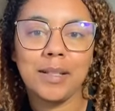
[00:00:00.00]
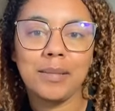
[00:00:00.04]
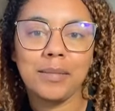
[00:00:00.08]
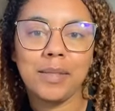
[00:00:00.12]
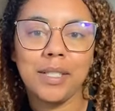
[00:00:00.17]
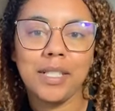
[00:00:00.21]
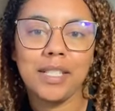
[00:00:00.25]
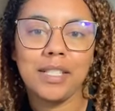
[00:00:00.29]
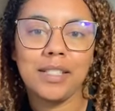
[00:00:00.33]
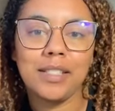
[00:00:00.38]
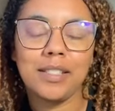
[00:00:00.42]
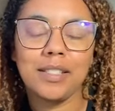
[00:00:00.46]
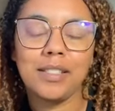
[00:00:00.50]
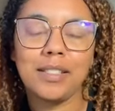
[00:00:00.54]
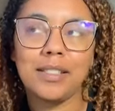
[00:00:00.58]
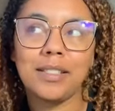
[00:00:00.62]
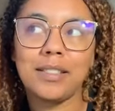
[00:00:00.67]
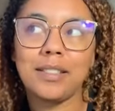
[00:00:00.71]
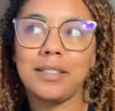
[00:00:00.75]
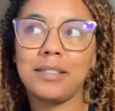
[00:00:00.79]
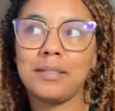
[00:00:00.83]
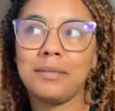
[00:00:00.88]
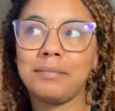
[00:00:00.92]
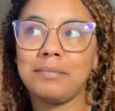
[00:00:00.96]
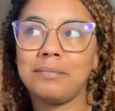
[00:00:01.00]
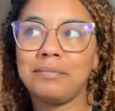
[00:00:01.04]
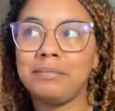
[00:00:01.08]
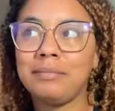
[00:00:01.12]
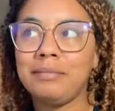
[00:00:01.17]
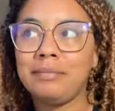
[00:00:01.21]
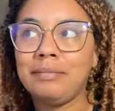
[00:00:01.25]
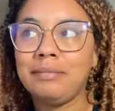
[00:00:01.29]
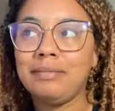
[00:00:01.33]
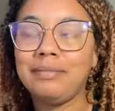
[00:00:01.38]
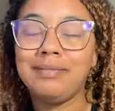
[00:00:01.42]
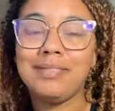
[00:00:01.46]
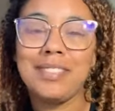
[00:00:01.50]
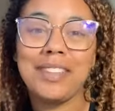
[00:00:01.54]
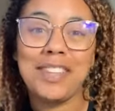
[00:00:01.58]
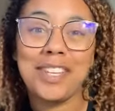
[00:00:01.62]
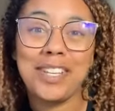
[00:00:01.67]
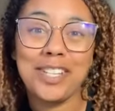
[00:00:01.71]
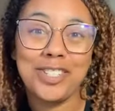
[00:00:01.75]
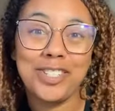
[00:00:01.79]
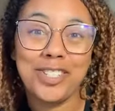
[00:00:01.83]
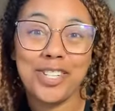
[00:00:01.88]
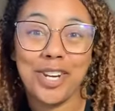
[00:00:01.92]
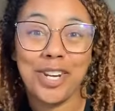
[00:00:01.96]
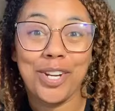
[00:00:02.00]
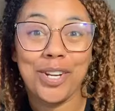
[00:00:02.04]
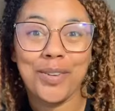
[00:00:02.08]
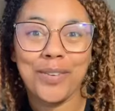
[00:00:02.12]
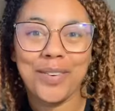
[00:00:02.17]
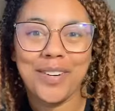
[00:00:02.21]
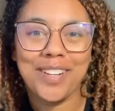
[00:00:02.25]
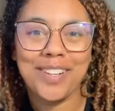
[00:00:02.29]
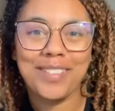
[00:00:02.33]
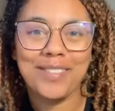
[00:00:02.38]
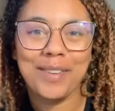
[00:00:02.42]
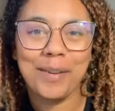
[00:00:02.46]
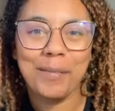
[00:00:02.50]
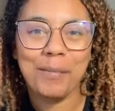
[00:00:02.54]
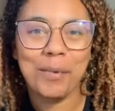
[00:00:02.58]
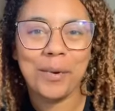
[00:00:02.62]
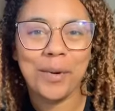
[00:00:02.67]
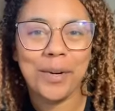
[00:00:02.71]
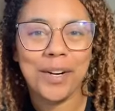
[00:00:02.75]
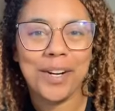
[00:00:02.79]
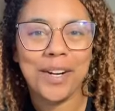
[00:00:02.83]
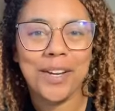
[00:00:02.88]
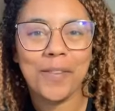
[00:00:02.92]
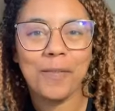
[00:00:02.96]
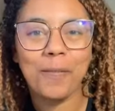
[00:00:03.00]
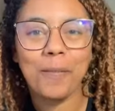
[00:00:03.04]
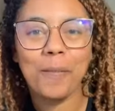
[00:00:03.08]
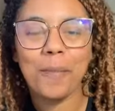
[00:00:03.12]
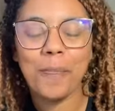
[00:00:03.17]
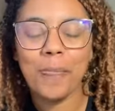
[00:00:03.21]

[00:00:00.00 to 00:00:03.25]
since I think January, February,